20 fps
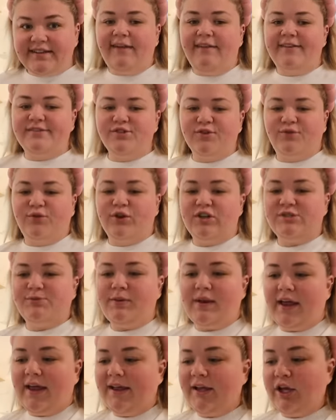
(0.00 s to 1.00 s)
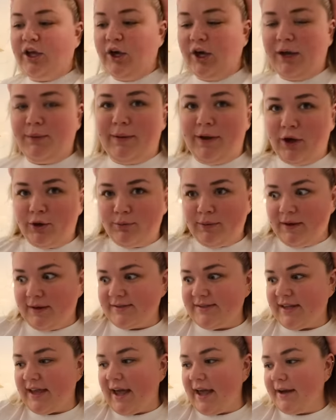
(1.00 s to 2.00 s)
and this will force me to cook my own
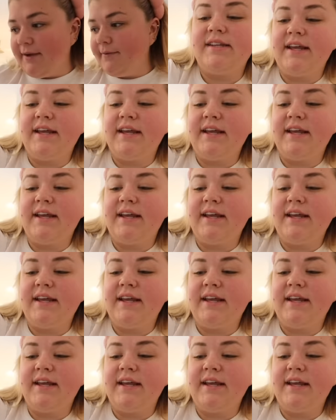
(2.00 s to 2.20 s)
meals again.